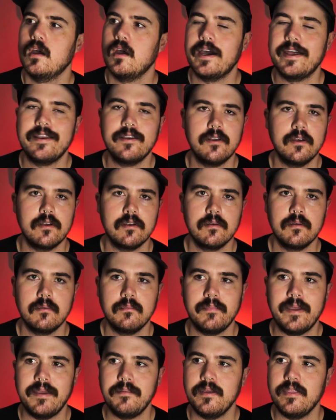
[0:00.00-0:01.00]
I don't know,
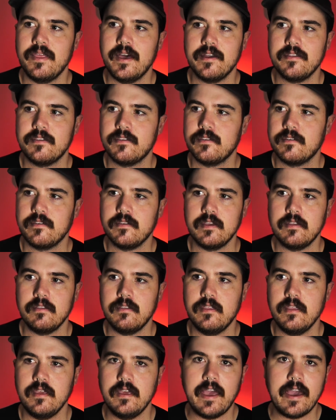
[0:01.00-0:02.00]
maybe that's
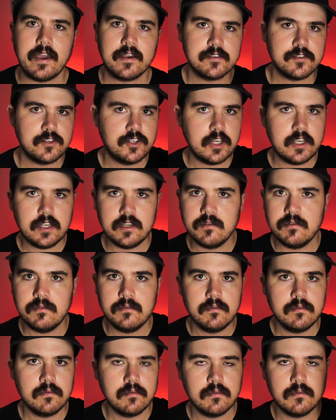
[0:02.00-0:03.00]
the X gene
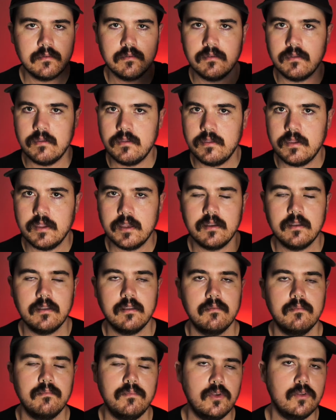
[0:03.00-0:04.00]
that
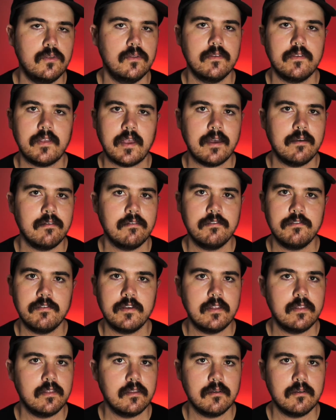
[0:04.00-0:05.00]
mutants have in